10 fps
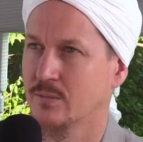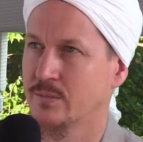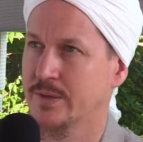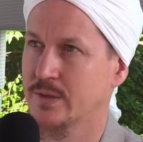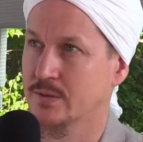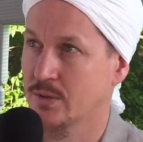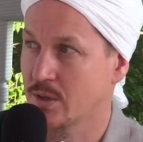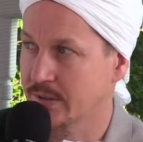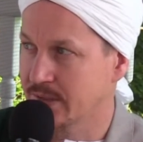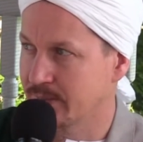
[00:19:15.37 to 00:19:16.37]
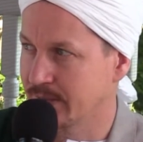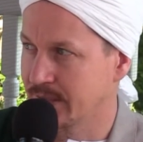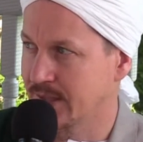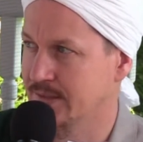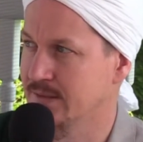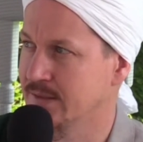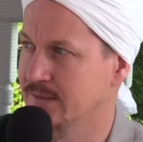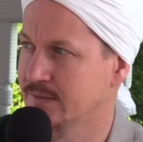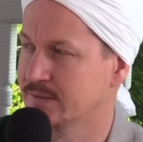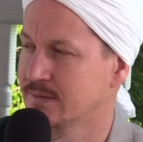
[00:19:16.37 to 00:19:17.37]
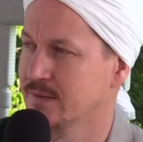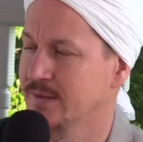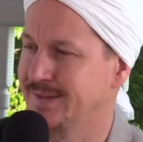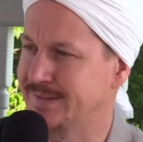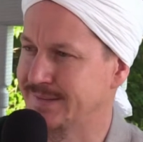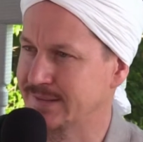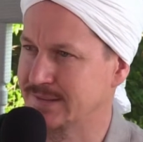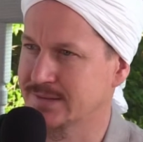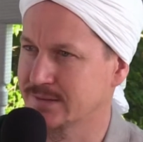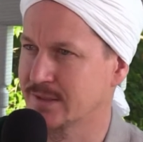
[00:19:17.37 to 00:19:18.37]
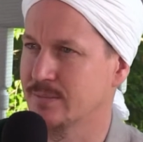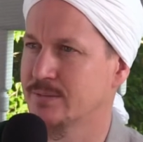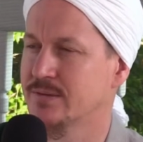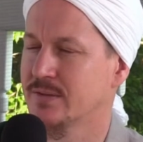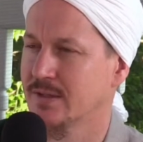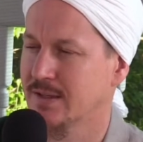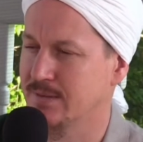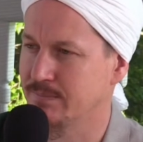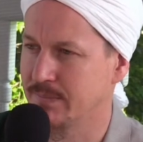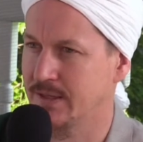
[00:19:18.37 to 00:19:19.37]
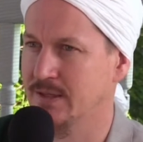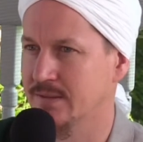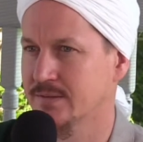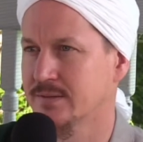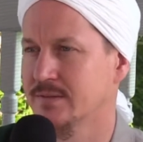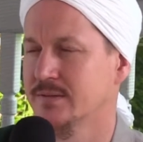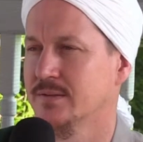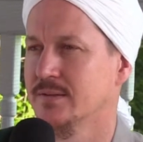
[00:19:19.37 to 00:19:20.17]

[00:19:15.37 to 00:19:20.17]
that are talking about ideas and concepts and meanings,